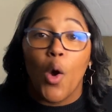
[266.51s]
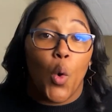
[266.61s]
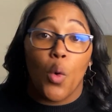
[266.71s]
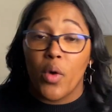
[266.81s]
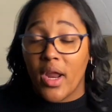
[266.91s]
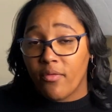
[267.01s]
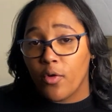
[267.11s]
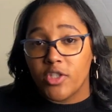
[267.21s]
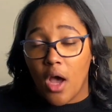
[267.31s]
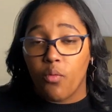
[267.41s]
or
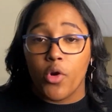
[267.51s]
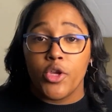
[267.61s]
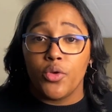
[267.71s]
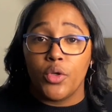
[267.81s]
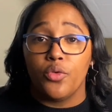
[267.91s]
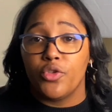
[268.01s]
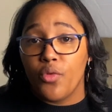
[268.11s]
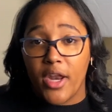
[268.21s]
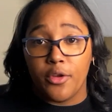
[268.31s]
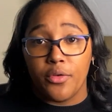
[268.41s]
whatever software you use to
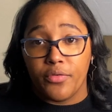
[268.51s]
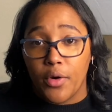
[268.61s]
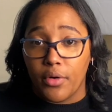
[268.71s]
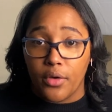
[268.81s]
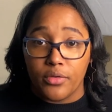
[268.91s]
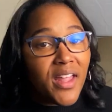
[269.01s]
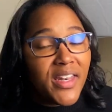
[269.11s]
edit your photos.